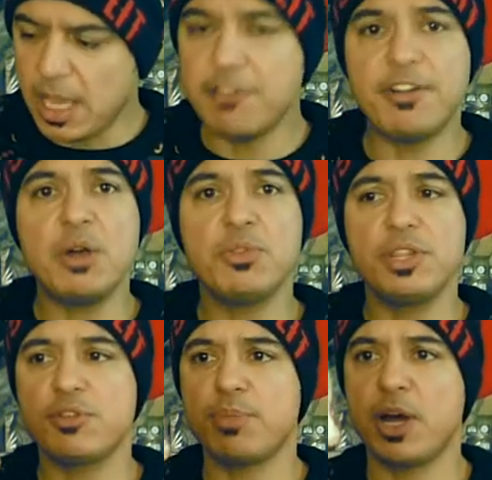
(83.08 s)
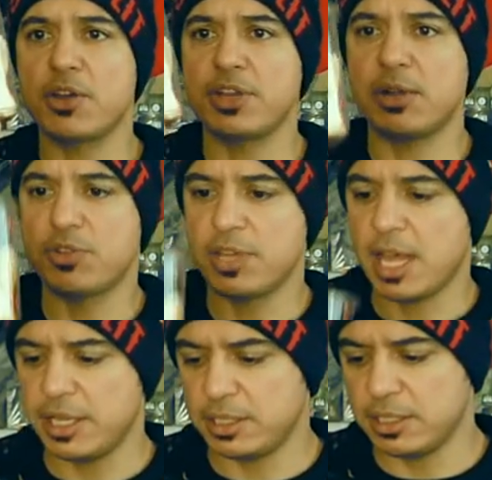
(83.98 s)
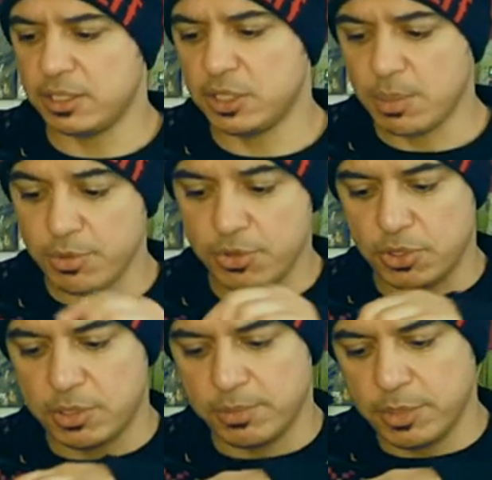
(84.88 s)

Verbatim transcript: I found this box outside in a dumpster.